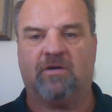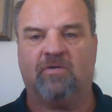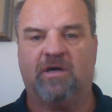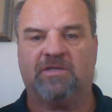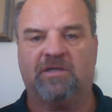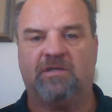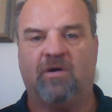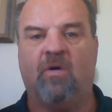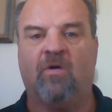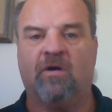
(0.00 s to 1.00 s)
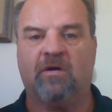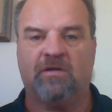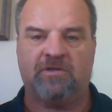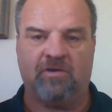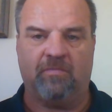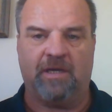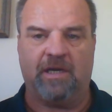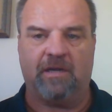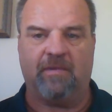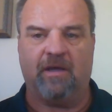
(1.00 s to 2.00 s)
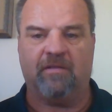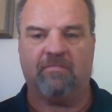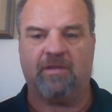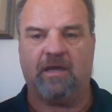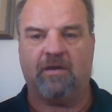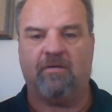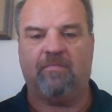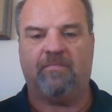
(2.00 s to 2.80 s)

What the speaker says: questions or shoot me an email. Thank you.